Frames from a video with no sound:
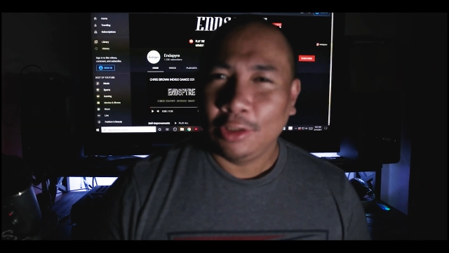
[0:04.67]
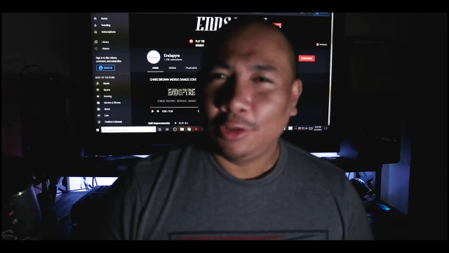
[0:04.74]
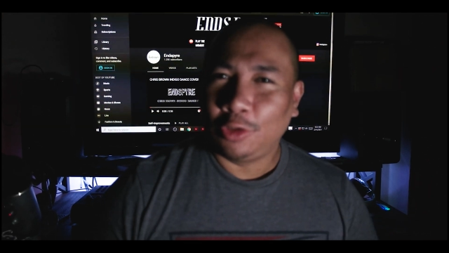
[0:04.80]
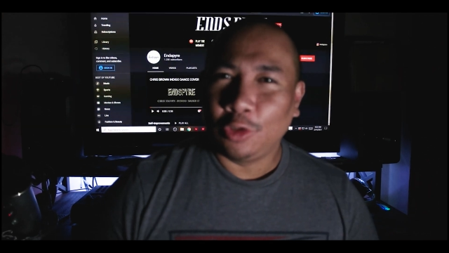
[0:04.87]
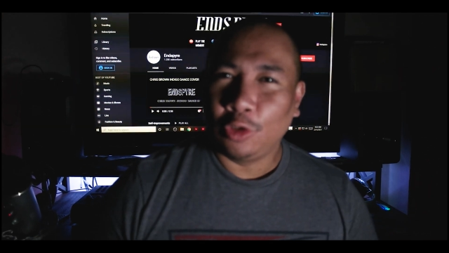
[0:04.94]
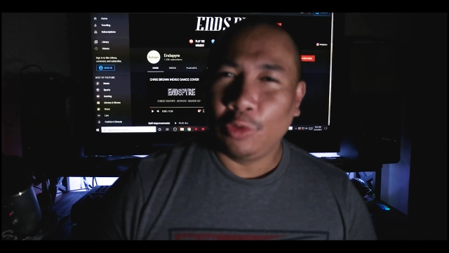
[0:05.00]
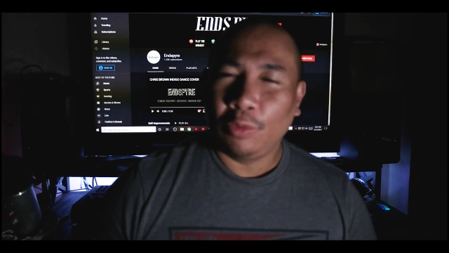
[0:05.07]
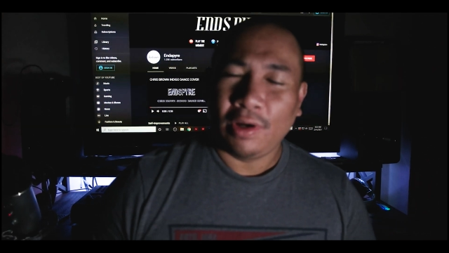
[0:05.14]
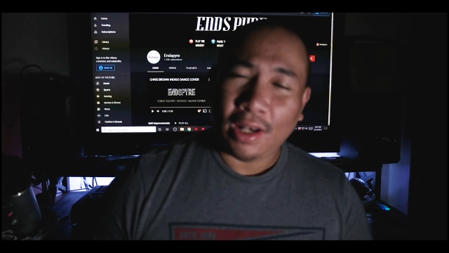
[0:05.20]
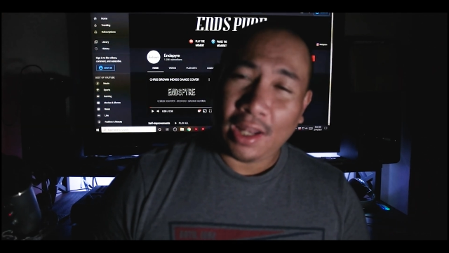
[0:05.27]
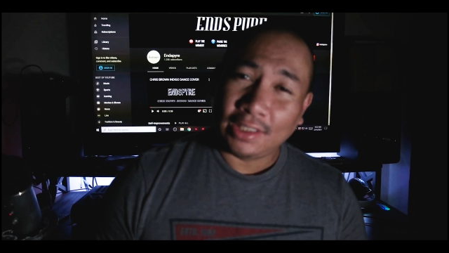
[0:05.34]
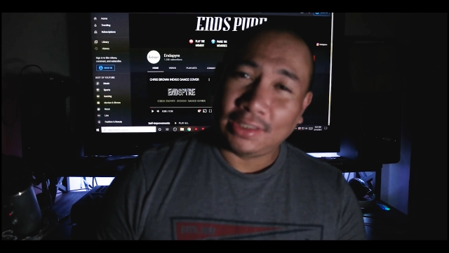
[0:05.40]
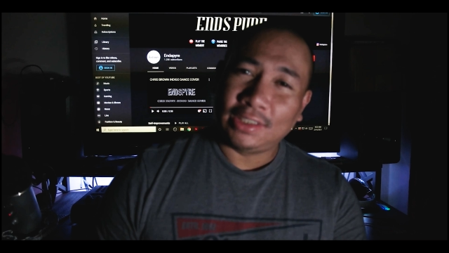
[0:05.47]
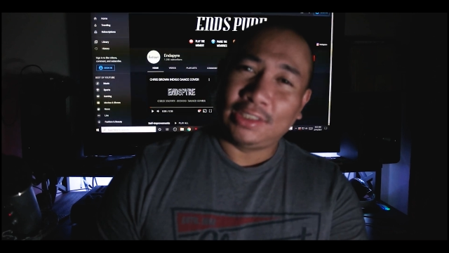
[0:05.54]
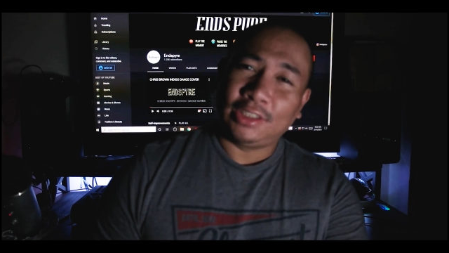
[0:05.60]
Do you
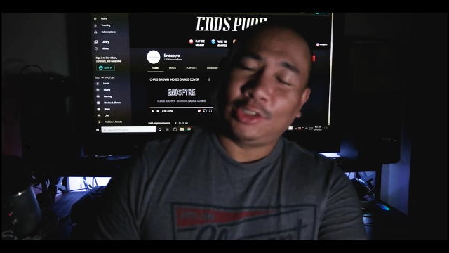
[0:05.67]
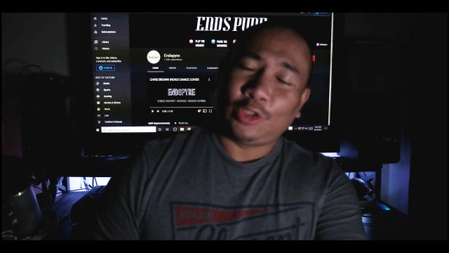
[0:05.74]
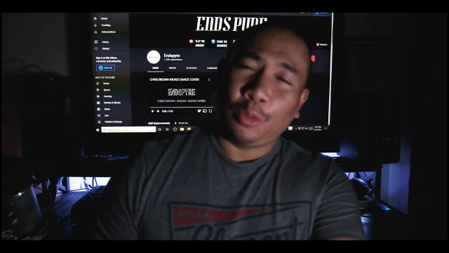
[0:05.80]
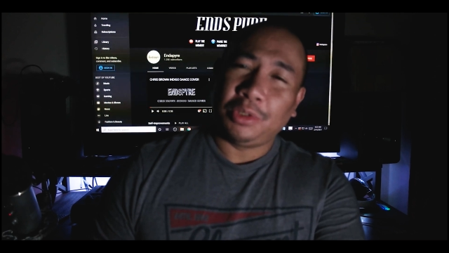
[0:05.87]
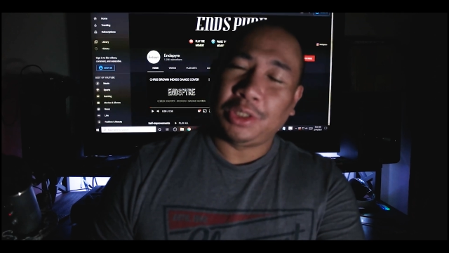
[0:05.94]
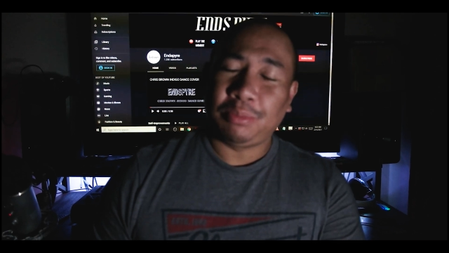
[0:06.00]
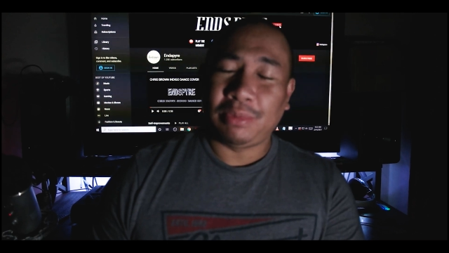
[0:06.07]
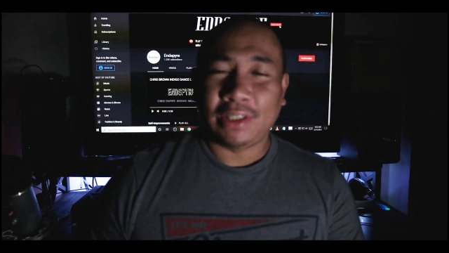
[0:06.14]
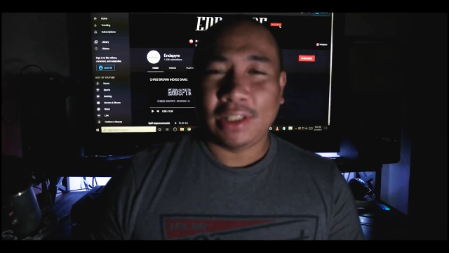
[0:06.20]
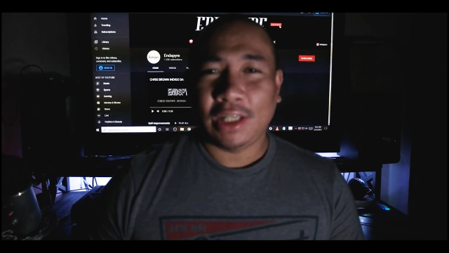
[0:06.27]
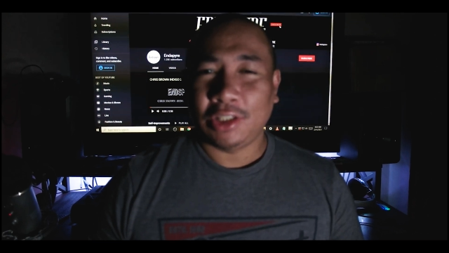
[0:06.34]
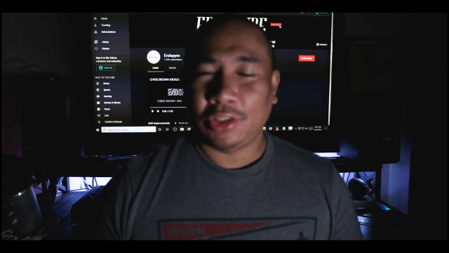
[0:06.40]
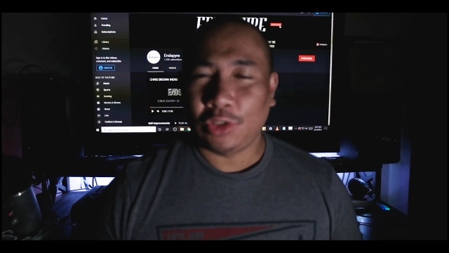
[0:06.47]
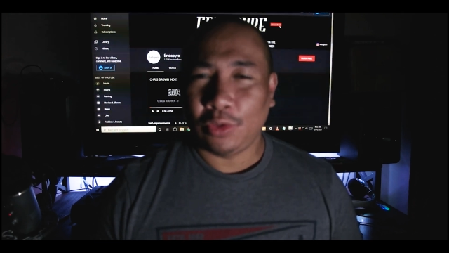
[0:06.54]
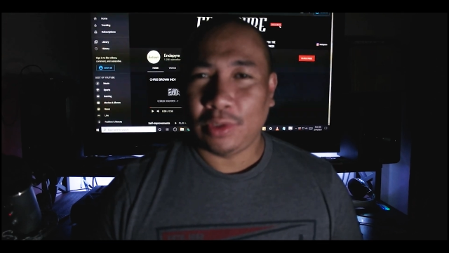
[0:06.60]
realize there's so much
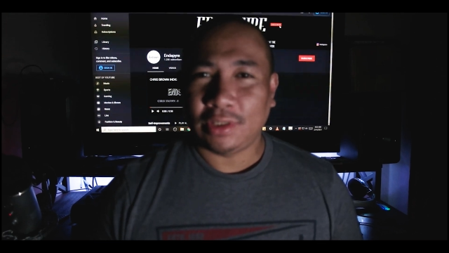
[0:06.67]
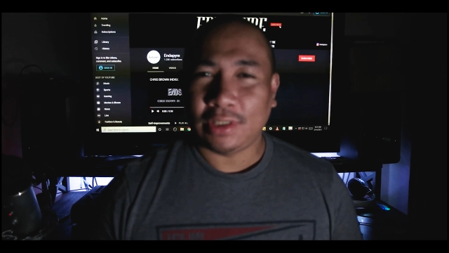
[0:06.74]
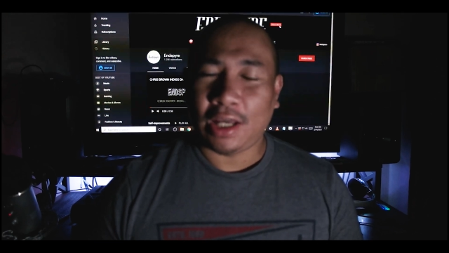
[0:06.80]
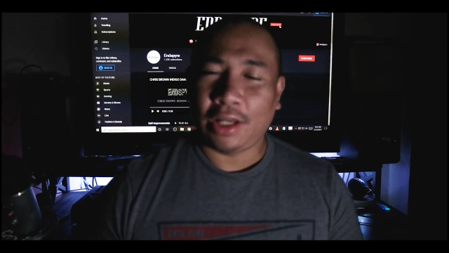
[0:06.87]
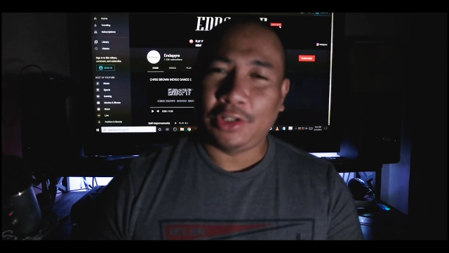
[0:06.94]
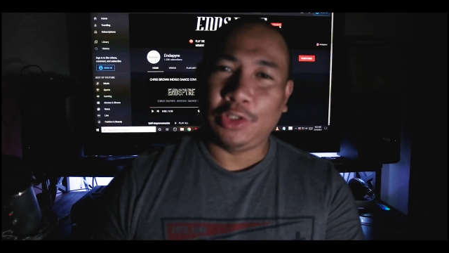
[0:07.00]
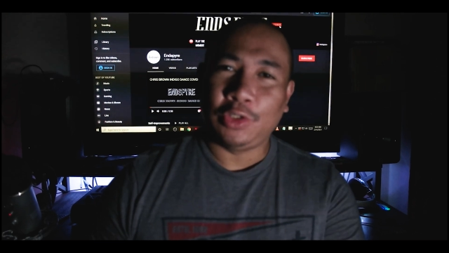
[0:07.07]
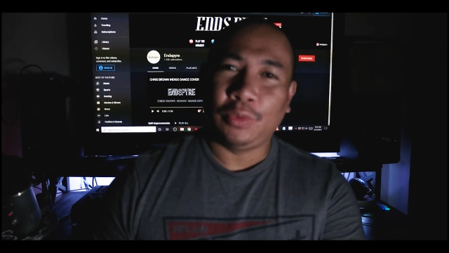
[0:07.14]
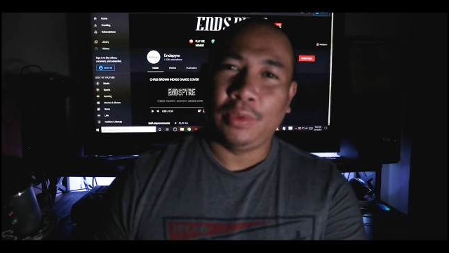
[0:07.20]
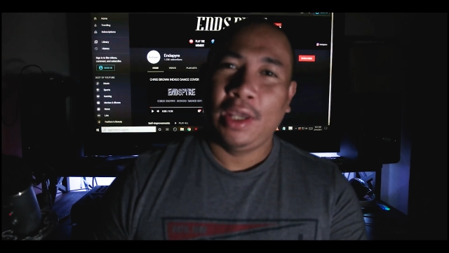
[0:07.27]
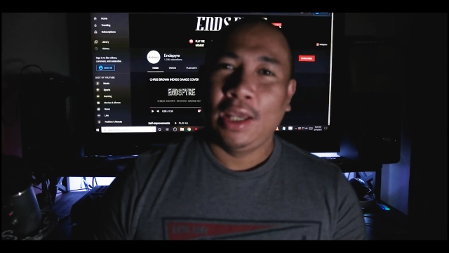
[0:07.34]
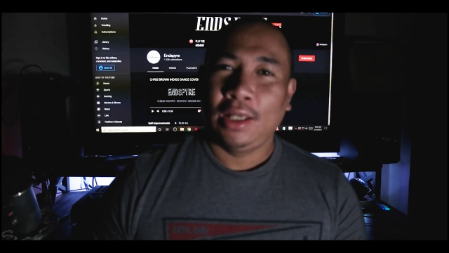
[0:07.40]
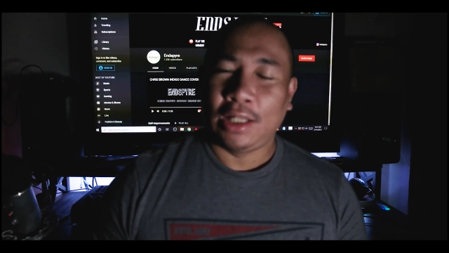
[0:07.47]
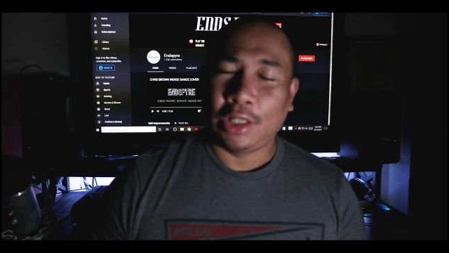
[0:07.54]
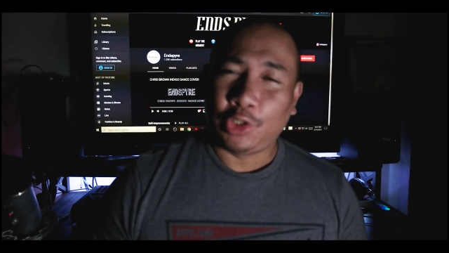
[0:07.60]
potential inside of you
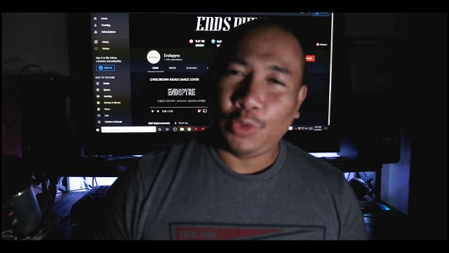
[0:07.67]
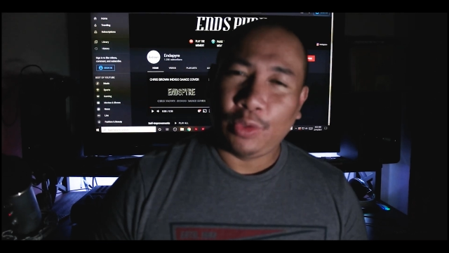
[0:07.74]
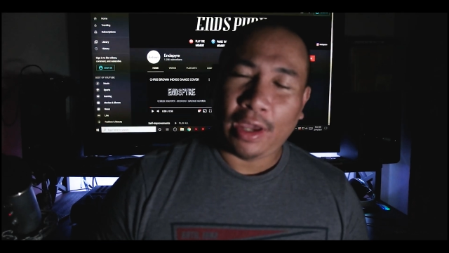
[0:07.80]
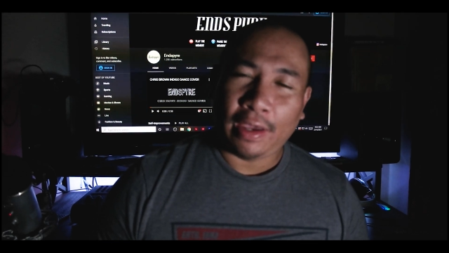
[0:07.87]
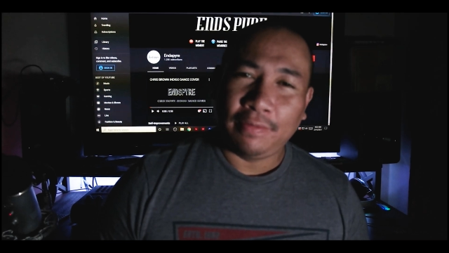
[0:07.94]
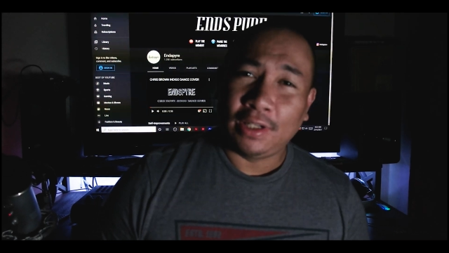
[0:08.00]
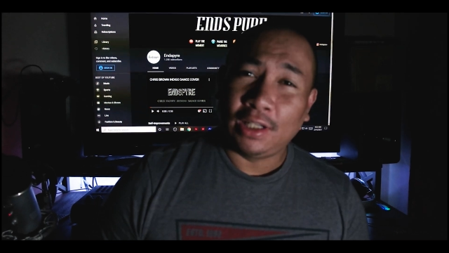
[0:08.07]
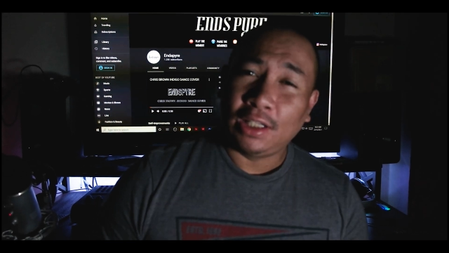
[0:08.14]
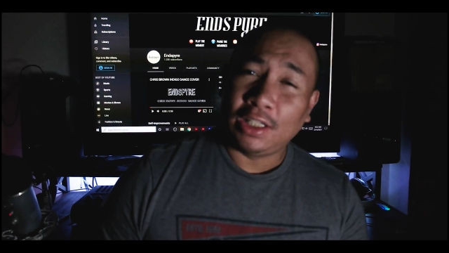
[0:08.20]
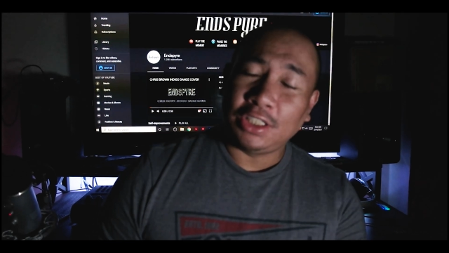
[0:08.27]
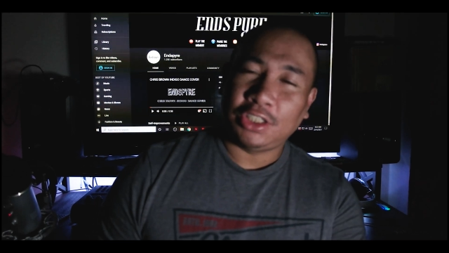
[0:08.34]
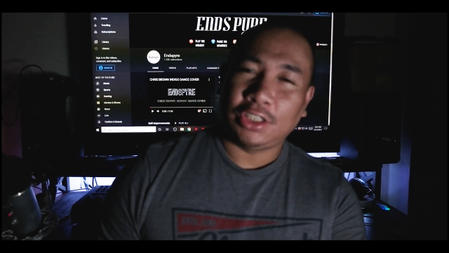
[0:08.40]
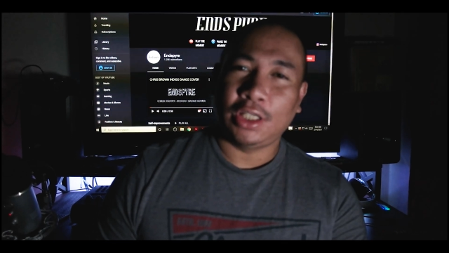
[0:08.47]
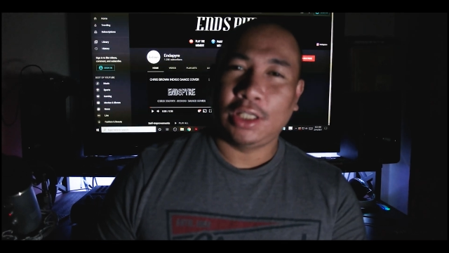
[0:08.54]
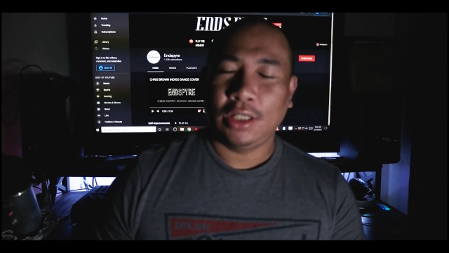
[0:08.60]
that you haven't
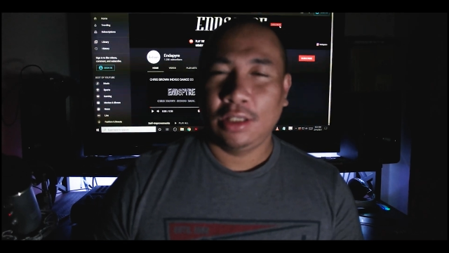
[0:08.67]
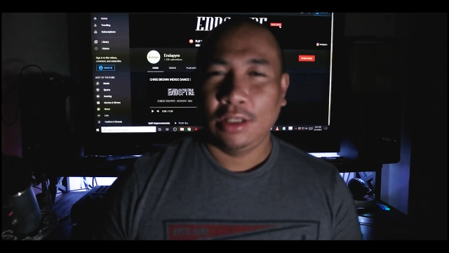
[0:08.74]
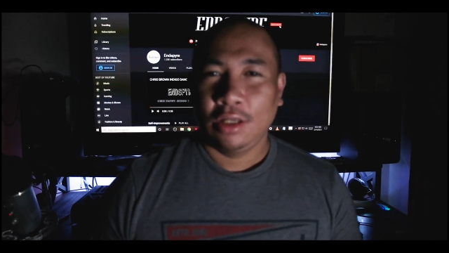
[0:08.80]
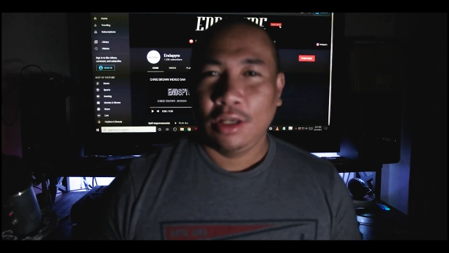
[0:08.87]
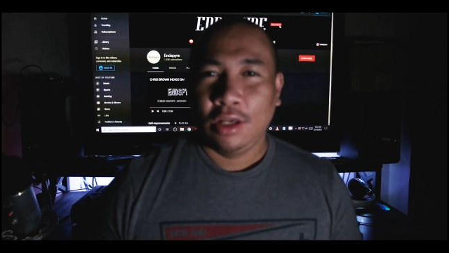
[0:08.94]
unleashed yet?